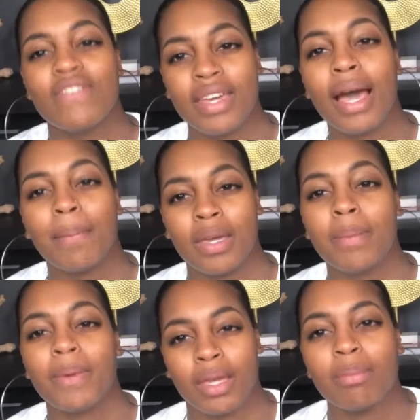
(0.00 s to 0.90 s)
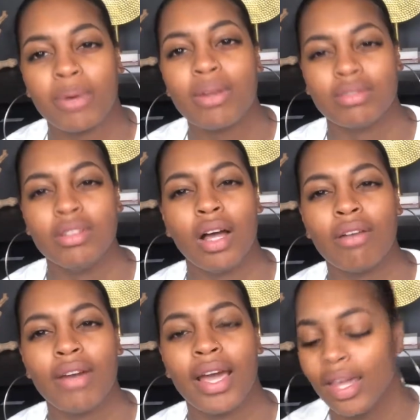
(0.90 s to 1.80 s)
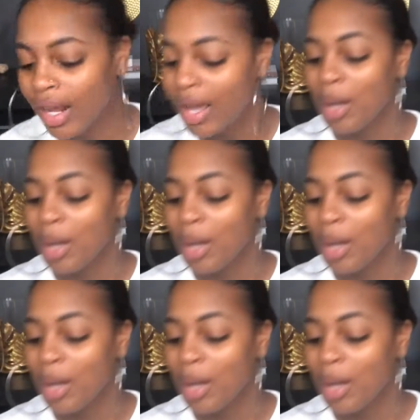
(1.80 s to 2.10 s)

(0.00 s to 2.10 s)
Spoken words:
VIP people. All right.